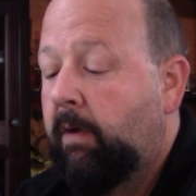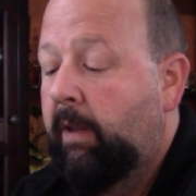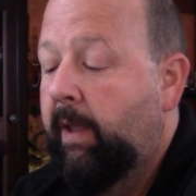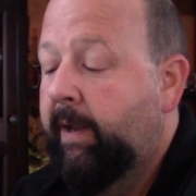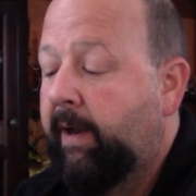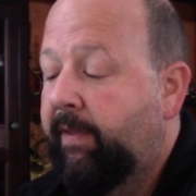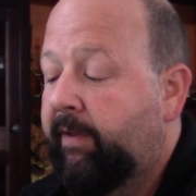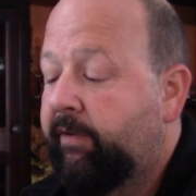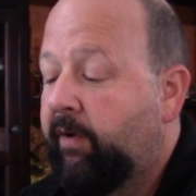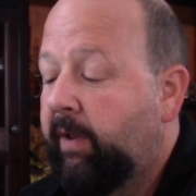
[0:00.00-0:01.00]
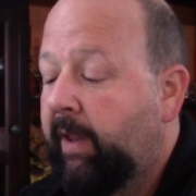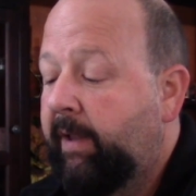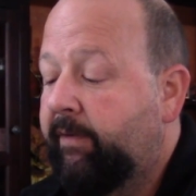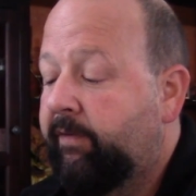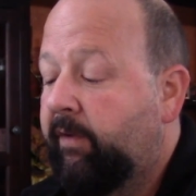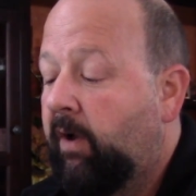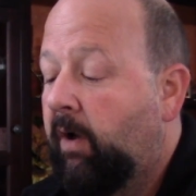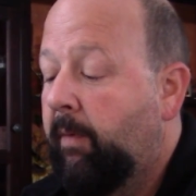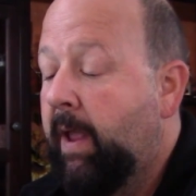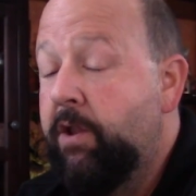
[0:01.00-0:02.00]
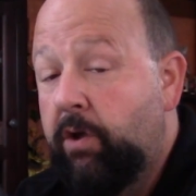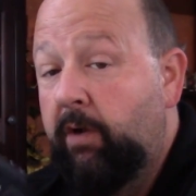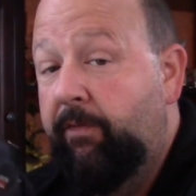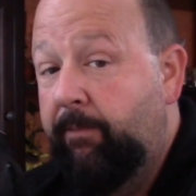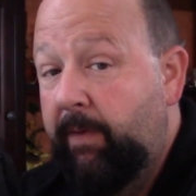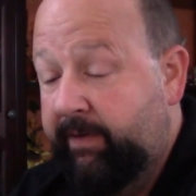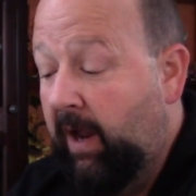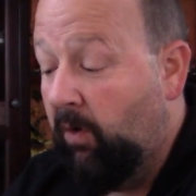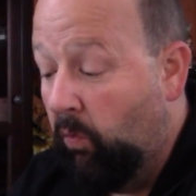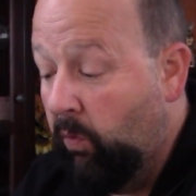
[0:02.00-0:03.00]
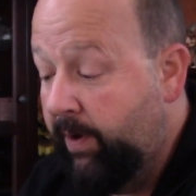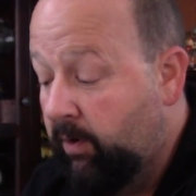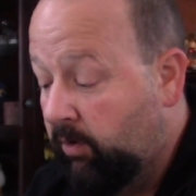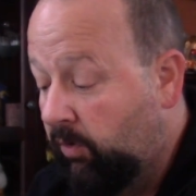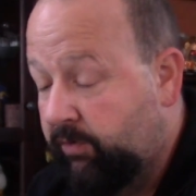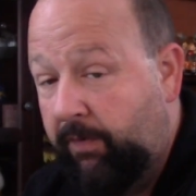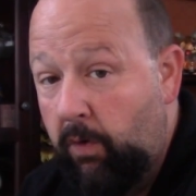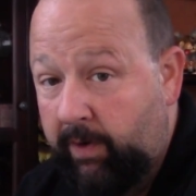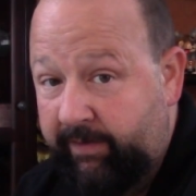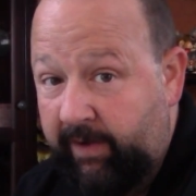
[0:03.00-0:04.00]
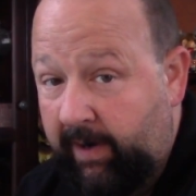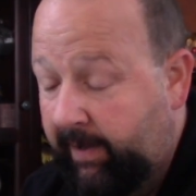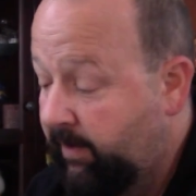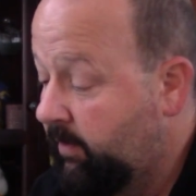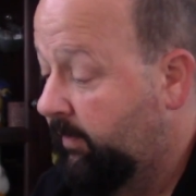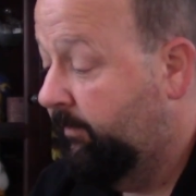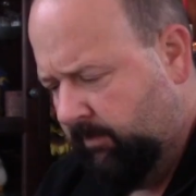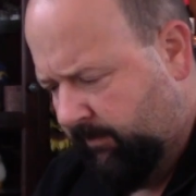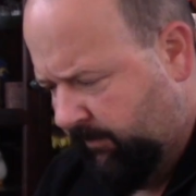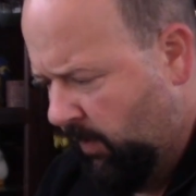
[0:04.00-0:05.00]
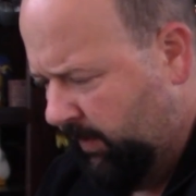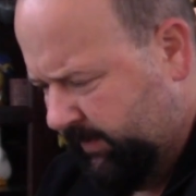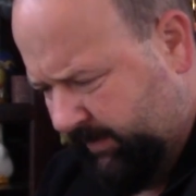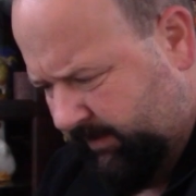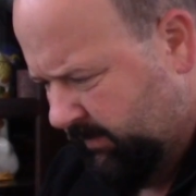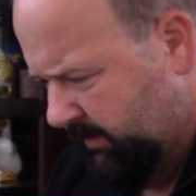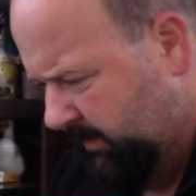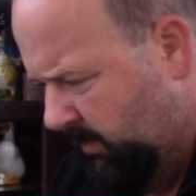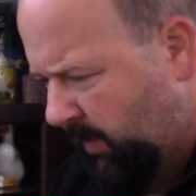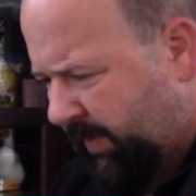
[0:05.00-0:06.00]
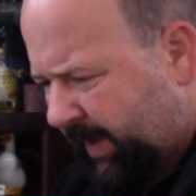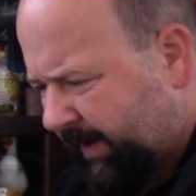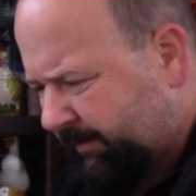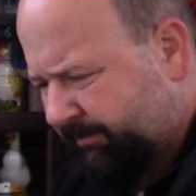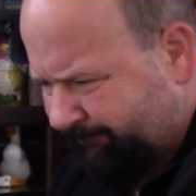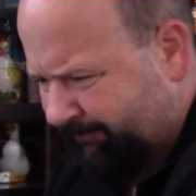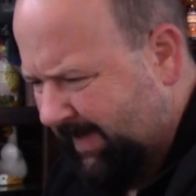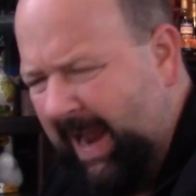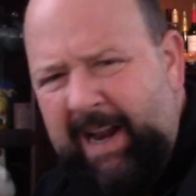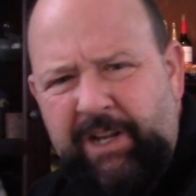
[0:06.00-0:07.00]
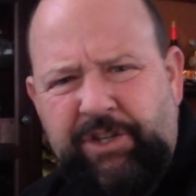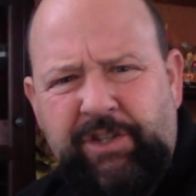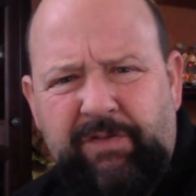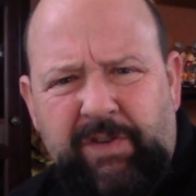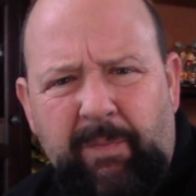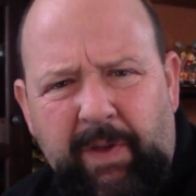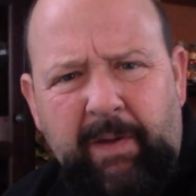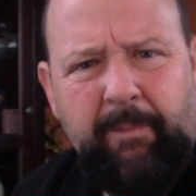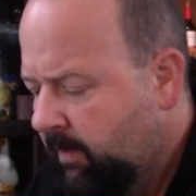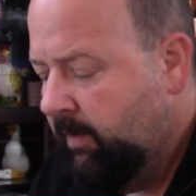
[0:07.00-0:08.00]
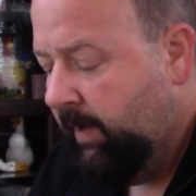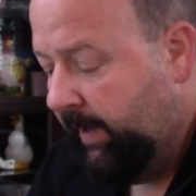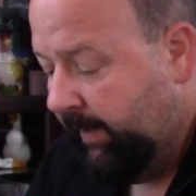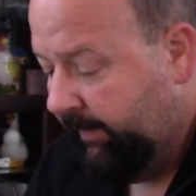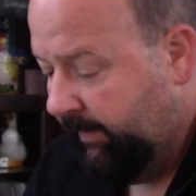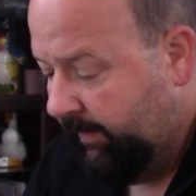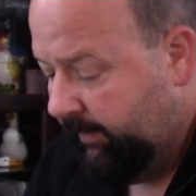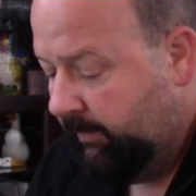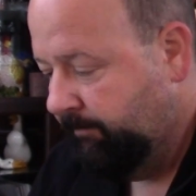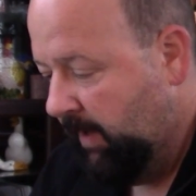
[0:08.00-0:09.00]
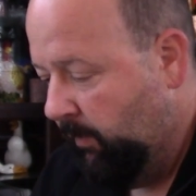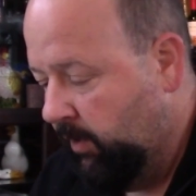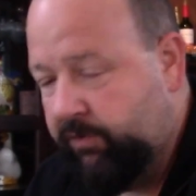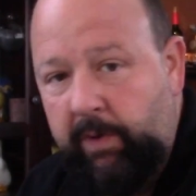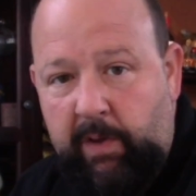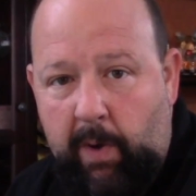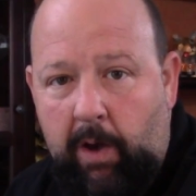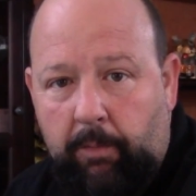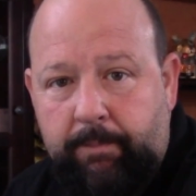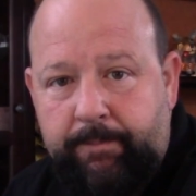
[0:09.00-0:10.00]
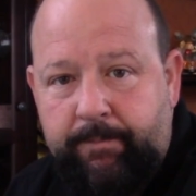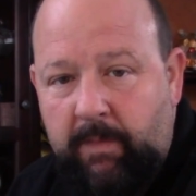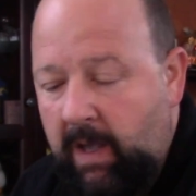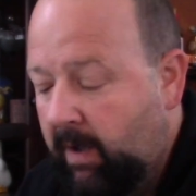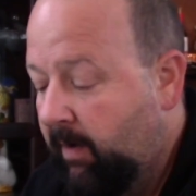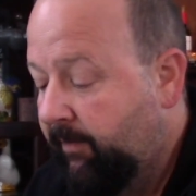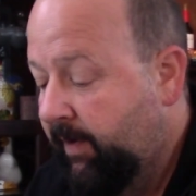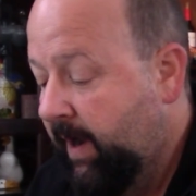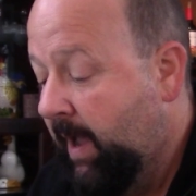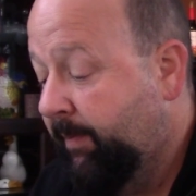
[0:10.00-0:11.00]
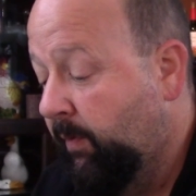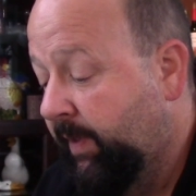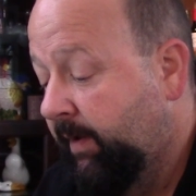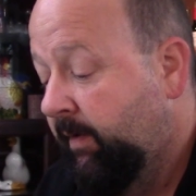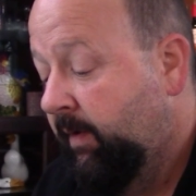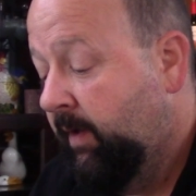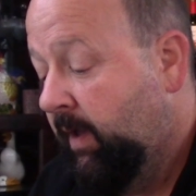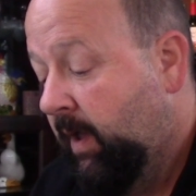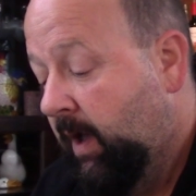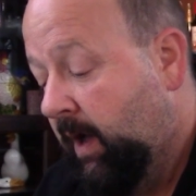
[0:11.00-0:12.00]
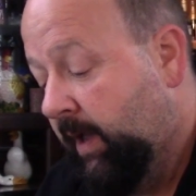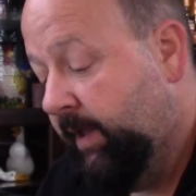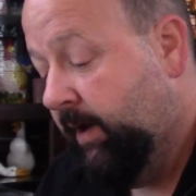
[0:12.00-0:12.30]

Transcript: I like it. I think it's a great lens. It's got a real close focus on it. You can focus within 8 inches of something, and it works really well. I'm very happy with it. I